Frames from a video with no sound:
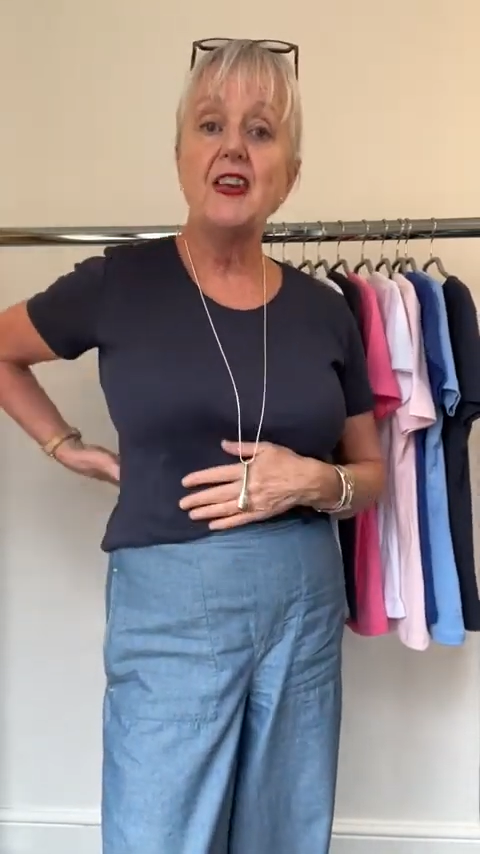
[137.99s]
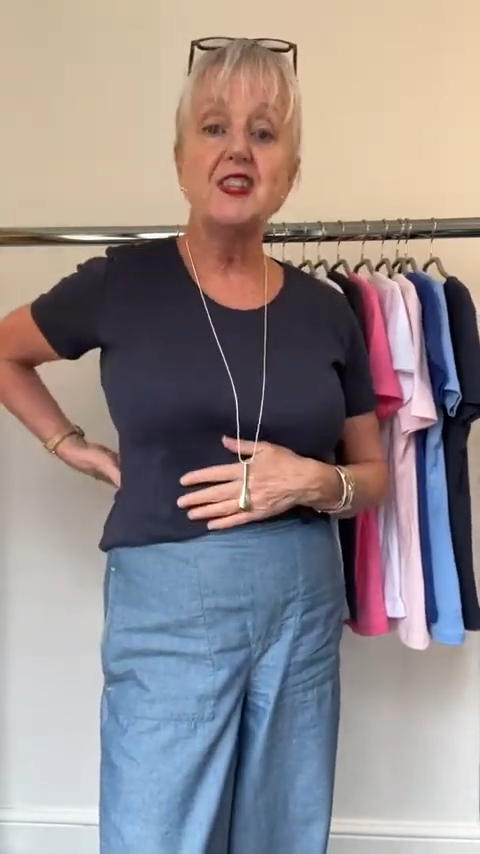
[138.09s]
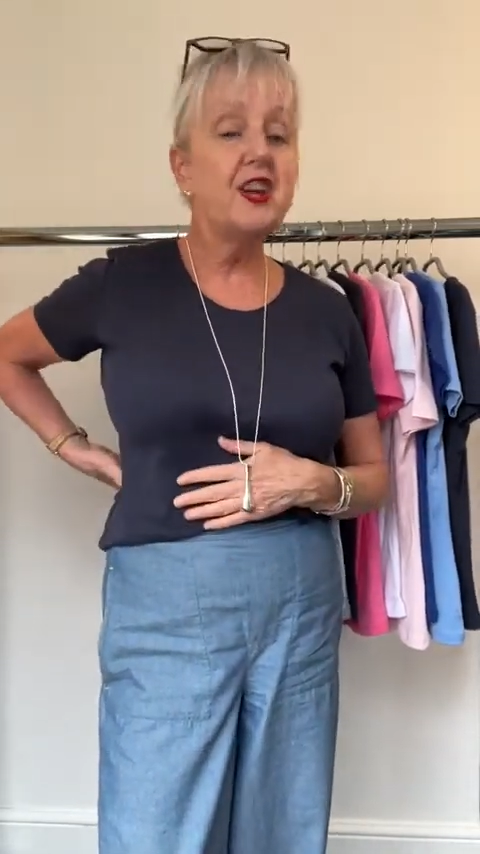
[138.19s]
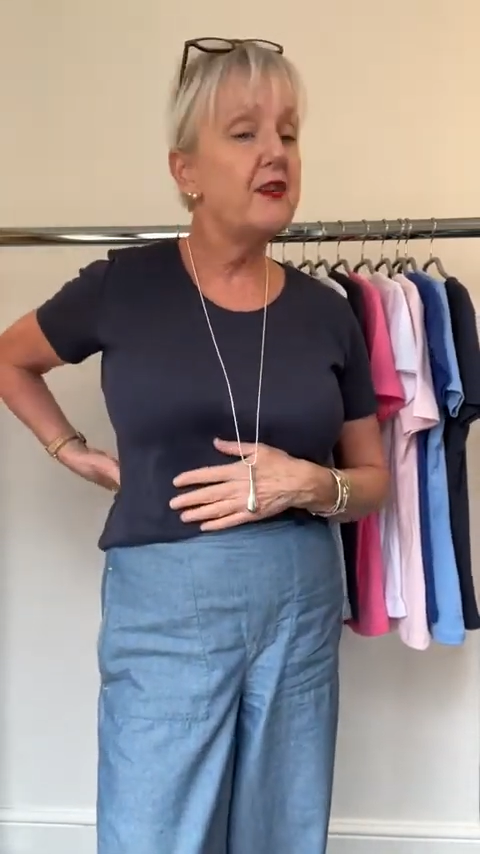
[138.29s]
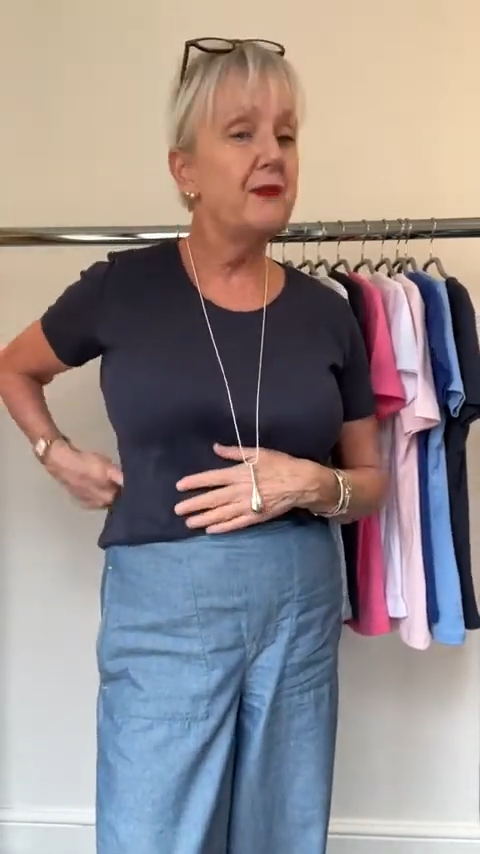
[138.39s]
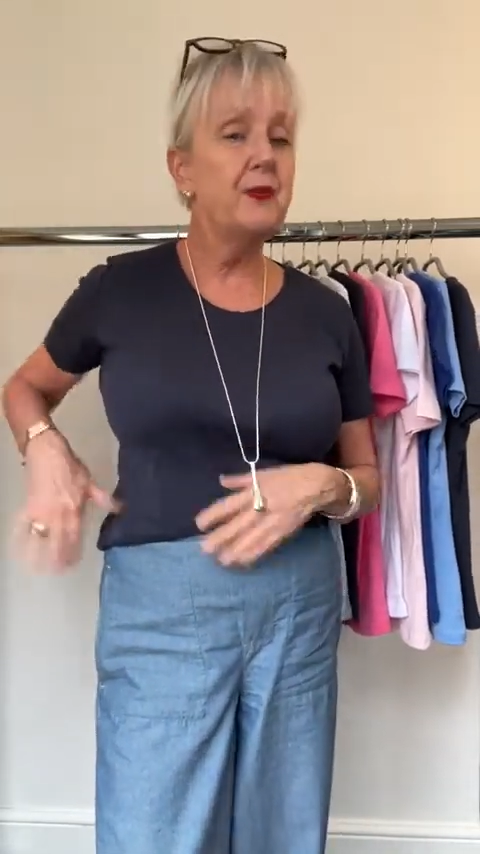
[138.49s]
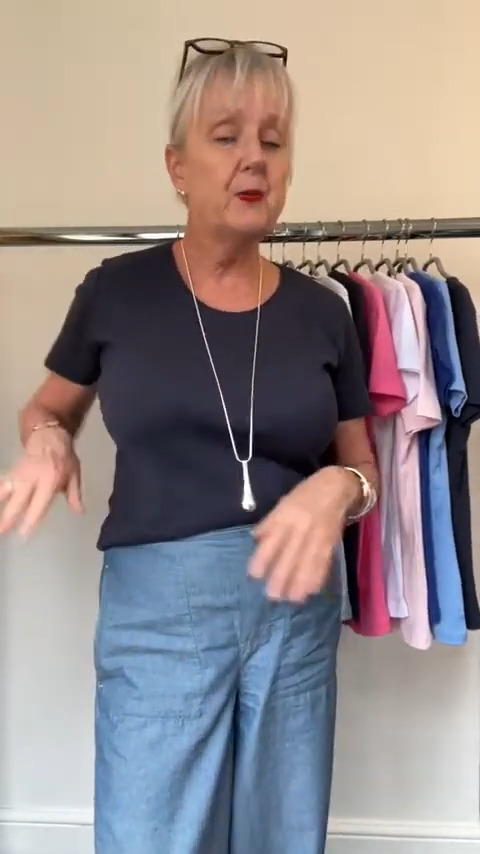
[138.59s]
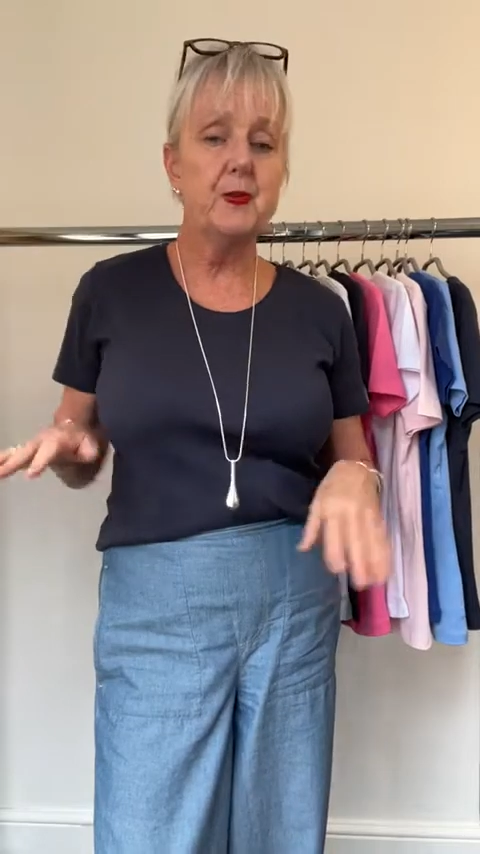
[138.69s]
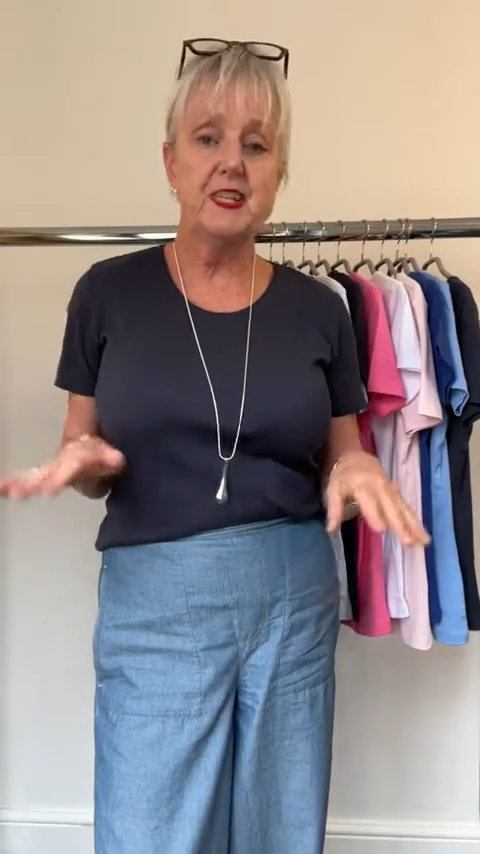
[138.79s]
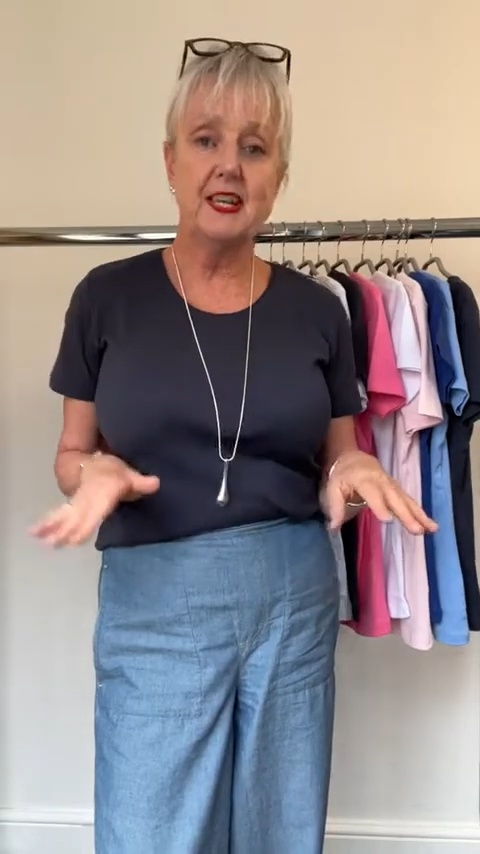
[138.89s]
They don't
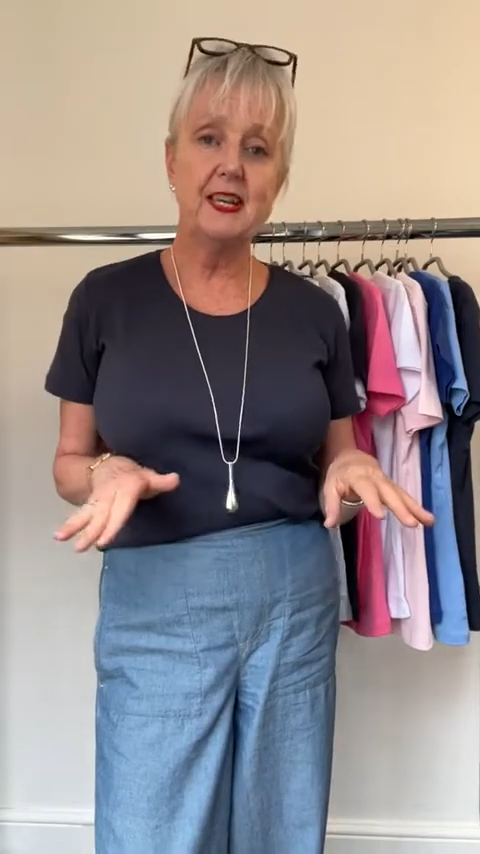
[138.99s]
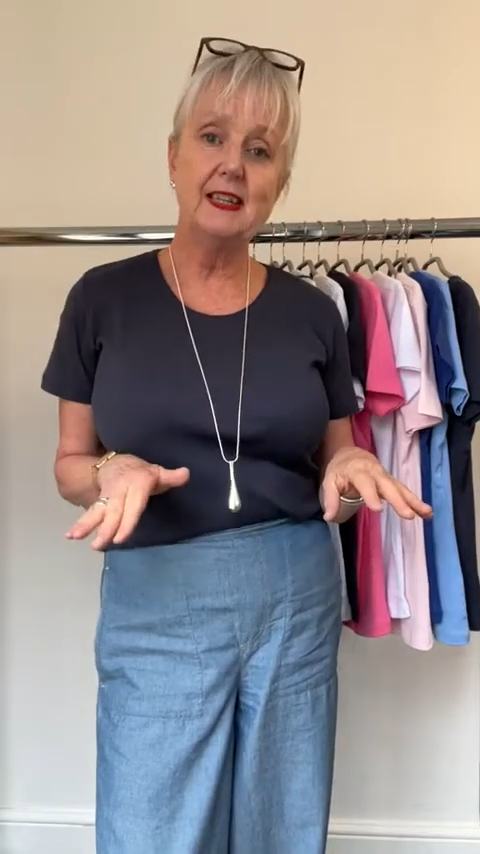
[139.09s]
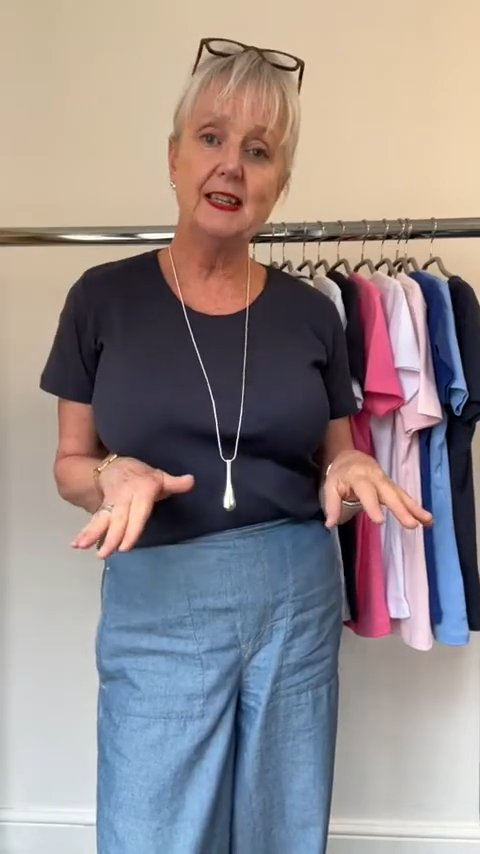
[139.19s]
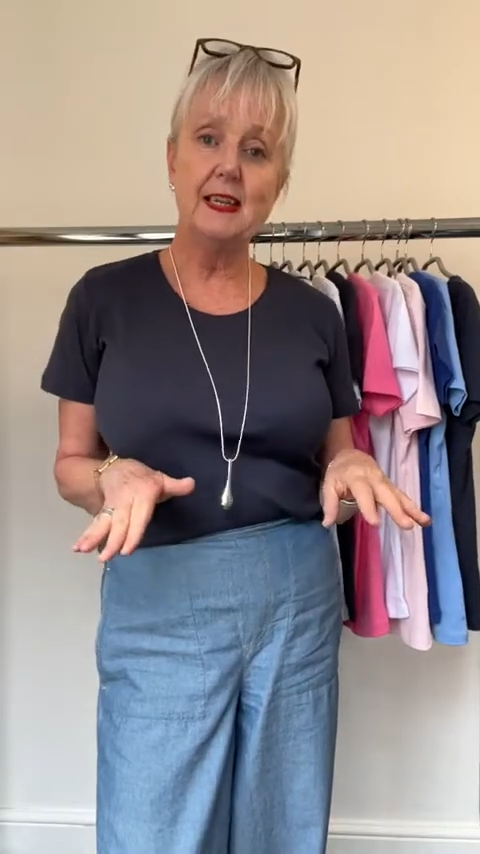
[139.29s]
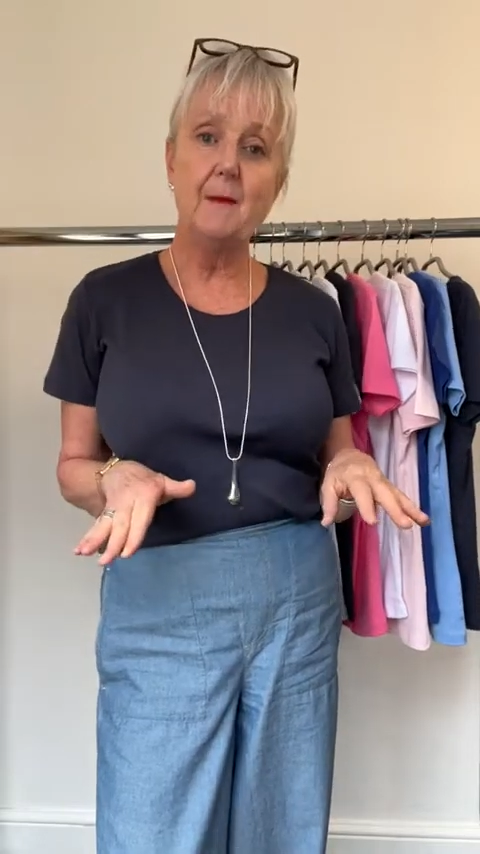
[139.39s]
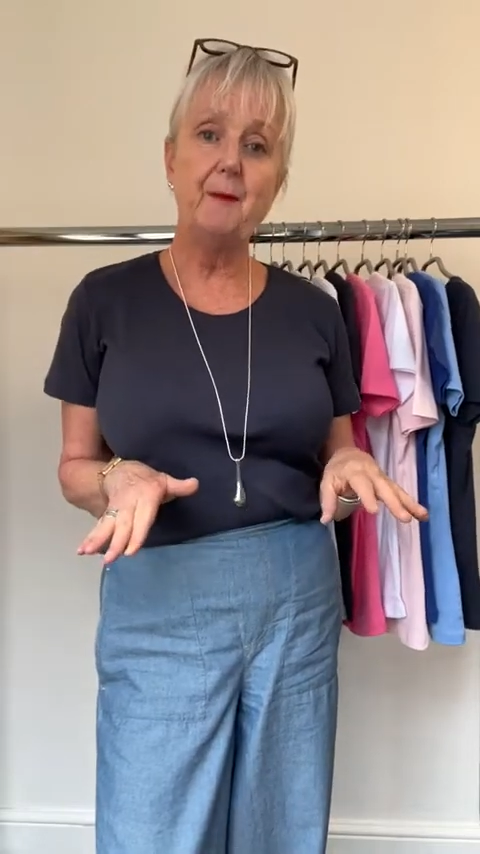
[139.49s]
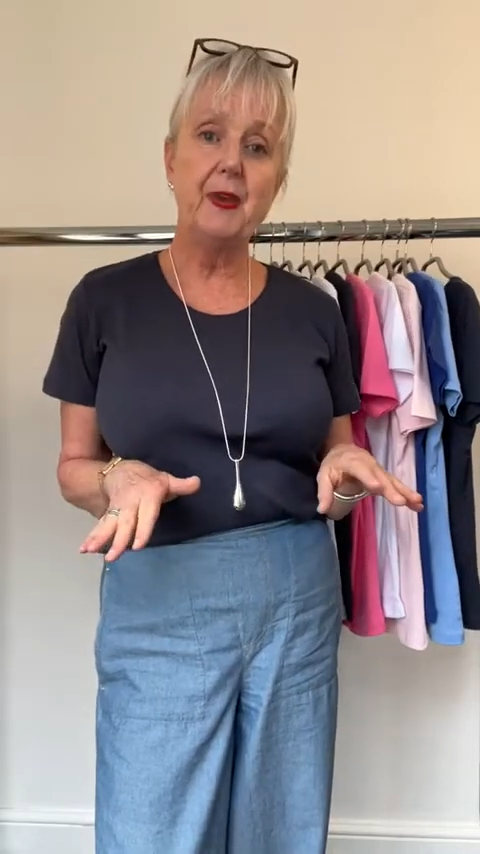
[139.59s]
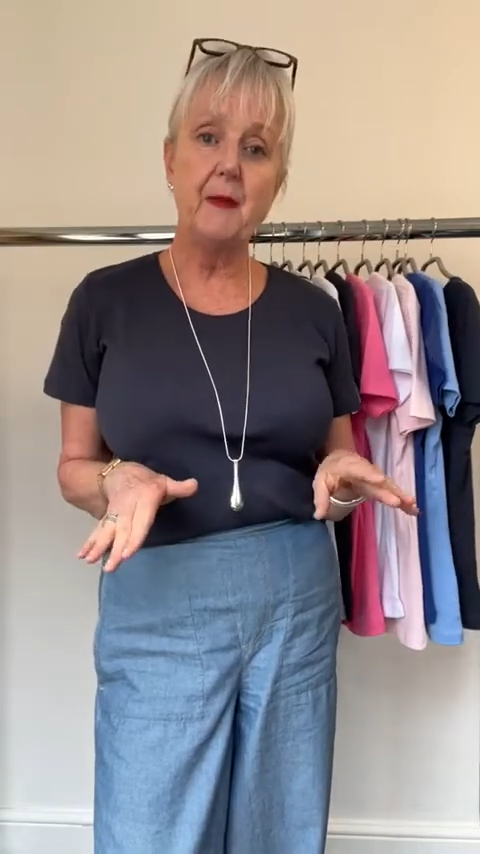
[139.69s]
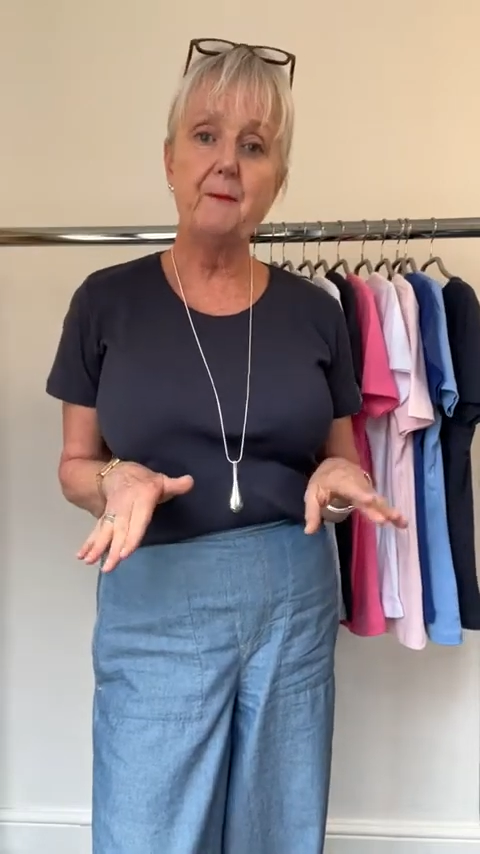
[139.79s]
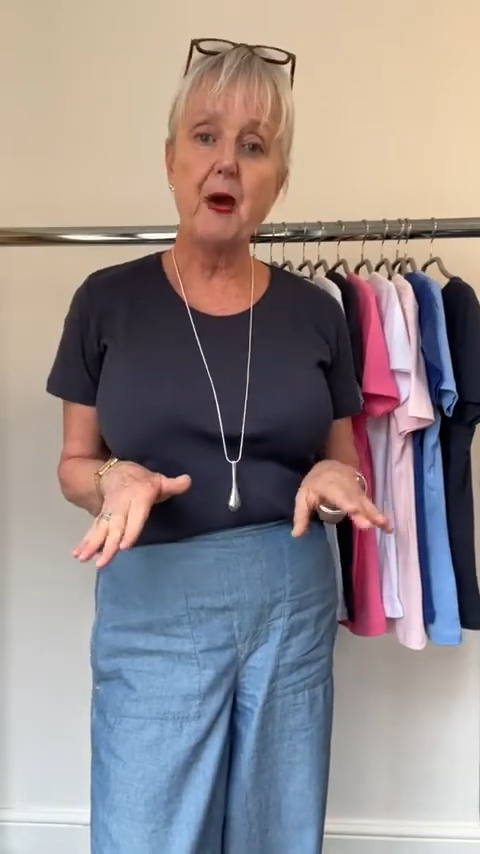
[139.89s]
feel particularly
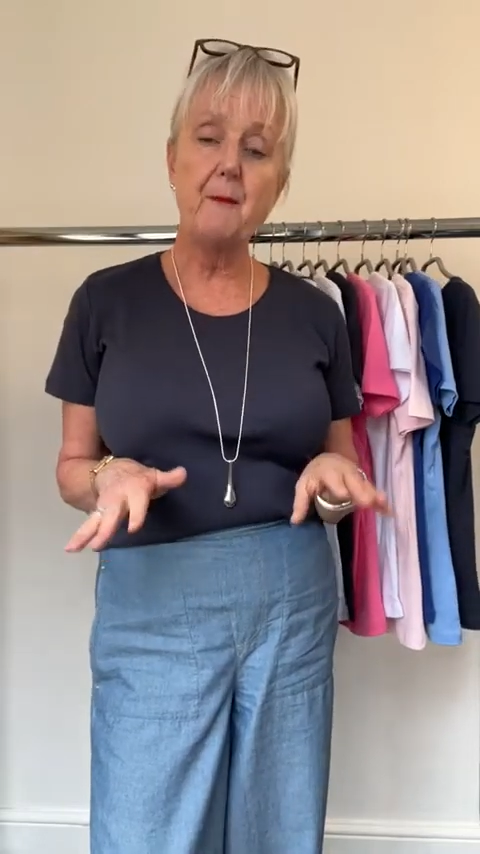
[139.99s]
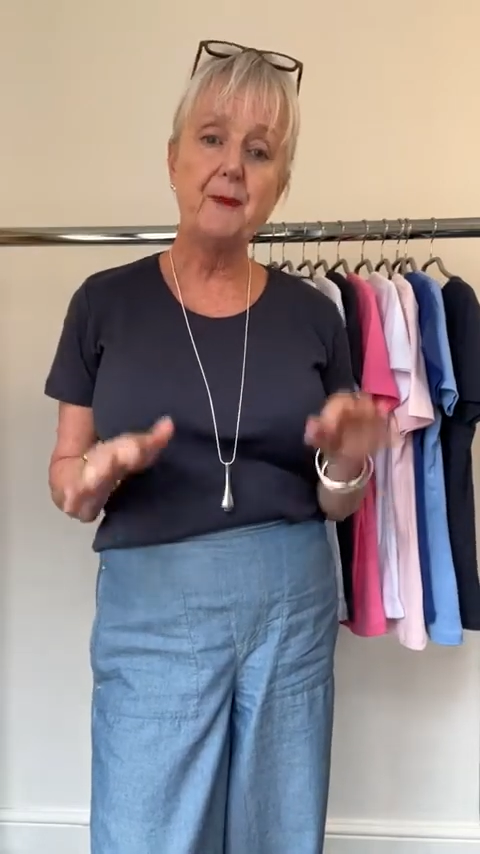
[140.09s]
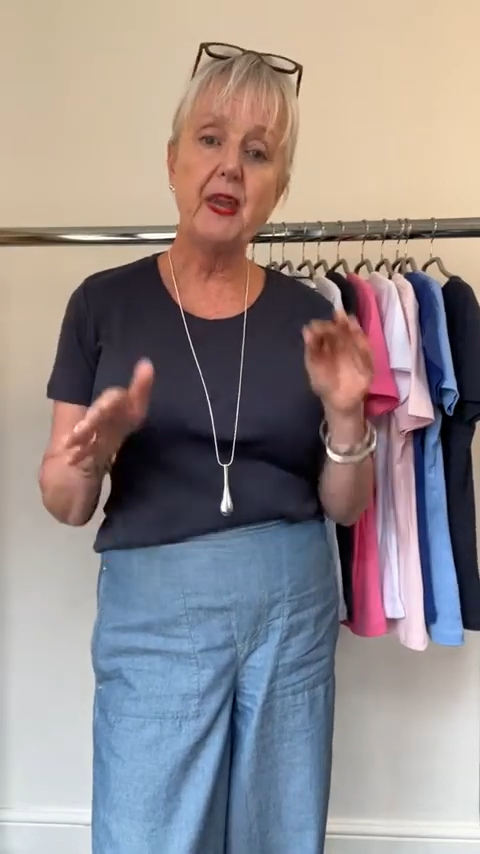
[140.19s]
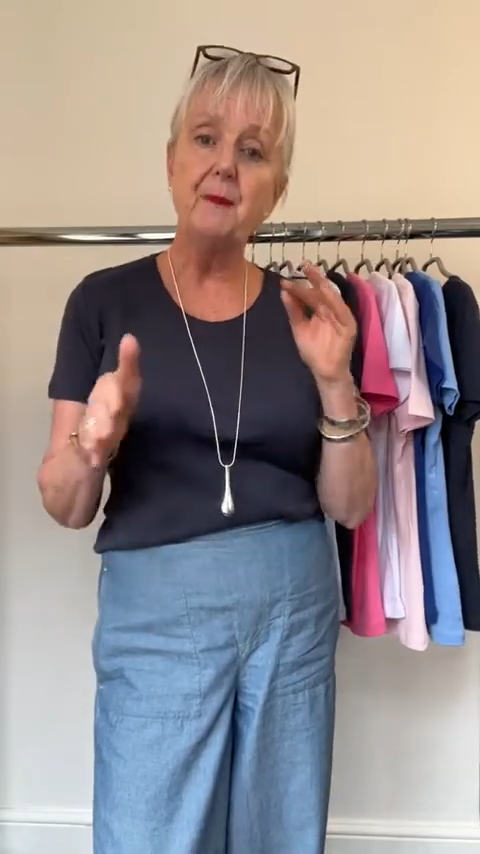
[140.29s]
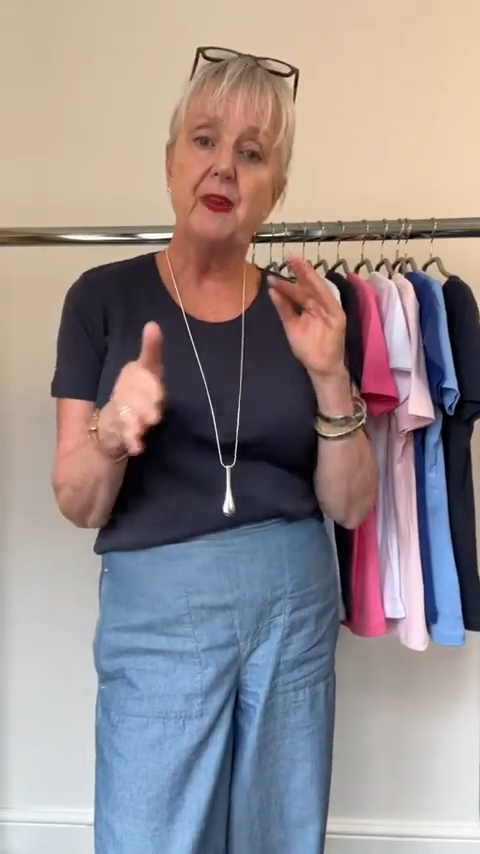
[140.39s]
lumpy and bumpy,